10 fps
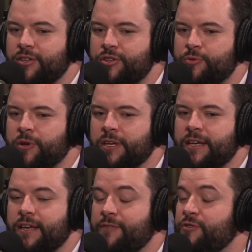
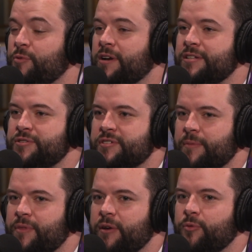if you want to do
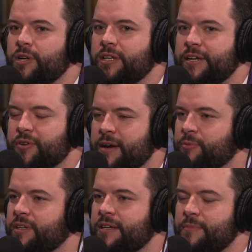something really great,
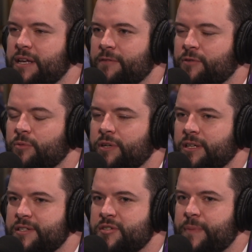really meaningful,
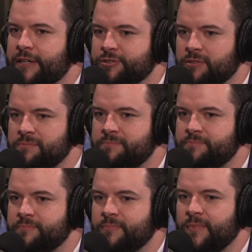really special,
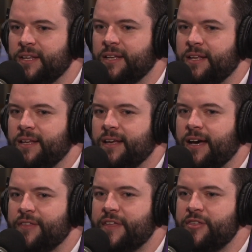
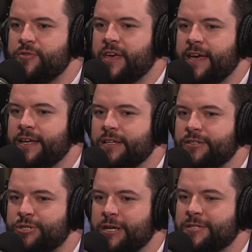that you can't
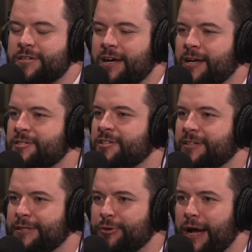just
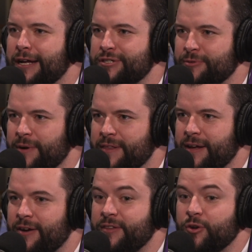hustle and grind your way
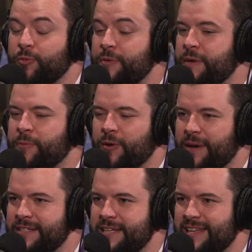there. And there will be people on
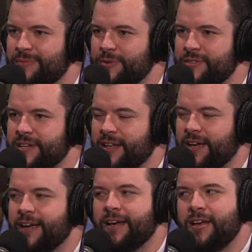my team who say
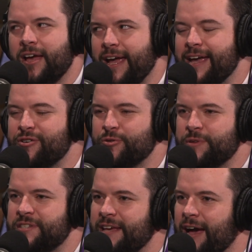like, Andrew,
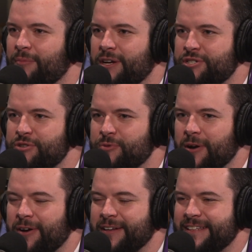we see how much you
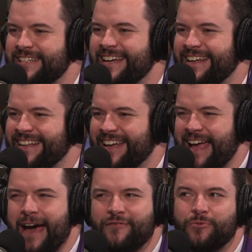work at this. Like,
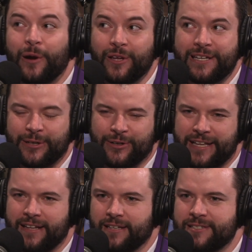have you really learned
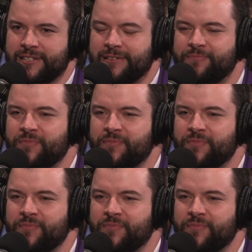that lesson?